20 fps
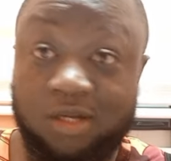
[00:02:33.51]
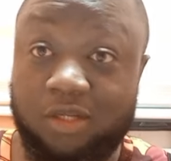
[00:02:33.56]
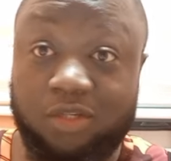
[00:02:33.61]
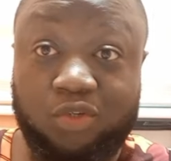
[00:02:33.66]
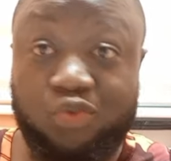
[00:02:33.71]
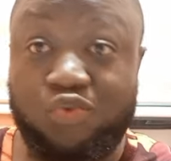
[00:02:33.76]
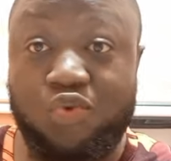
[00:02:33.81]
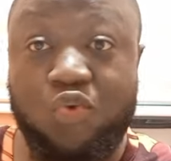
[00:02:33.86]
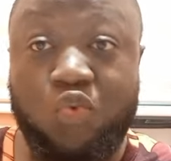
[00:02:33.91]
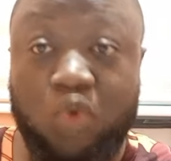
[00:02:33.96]

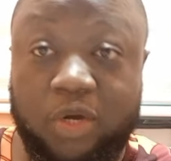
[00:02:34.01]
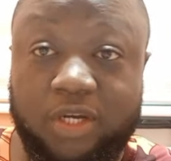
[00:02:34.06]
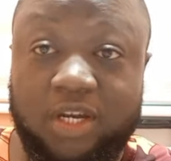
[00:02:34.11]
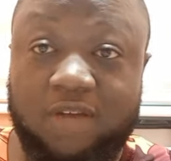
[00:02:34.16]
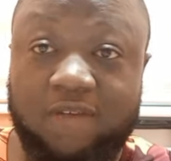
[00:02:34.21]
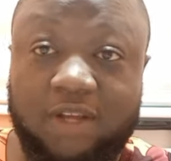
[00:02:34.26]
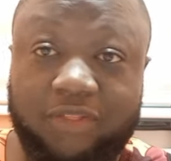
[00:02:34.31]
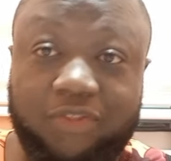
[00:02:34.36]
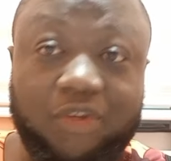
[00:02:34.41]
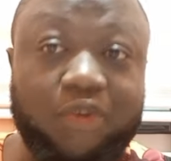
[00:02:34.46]
Do
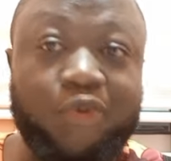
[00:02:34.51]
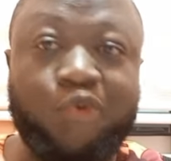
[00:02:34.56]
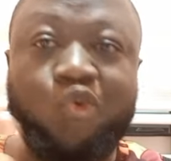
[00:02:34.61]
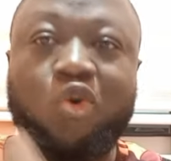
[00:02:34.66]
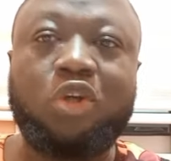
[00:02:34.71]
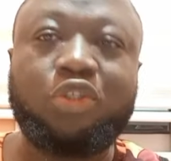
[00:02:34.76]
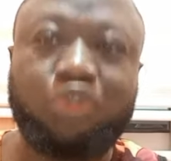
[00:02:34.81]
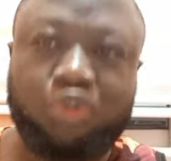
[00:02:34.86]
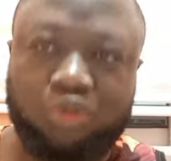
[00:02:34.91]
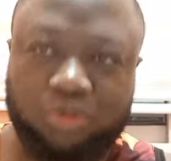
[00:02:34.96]
whatever thing you
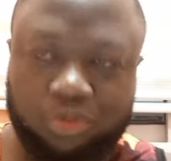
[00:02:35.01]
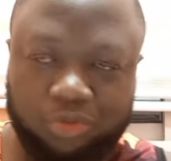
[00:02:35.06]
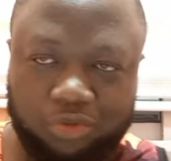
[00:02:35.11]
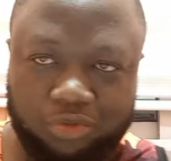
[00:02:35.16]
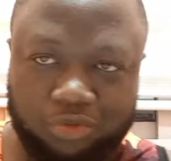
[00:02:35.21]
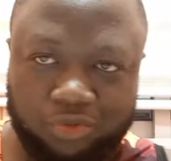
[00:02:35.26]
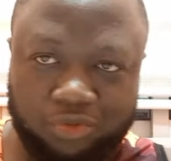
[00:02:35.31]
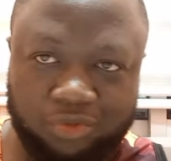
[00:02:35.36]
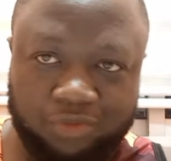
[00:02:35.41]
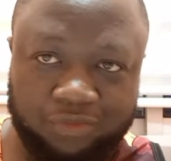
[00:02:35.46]
want to
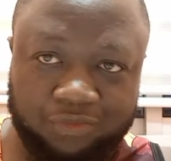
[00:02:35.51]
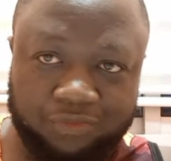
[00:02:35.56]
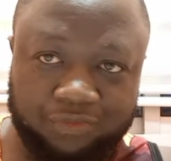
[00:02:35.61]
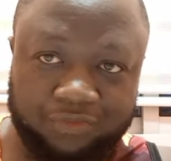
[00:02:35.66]
do.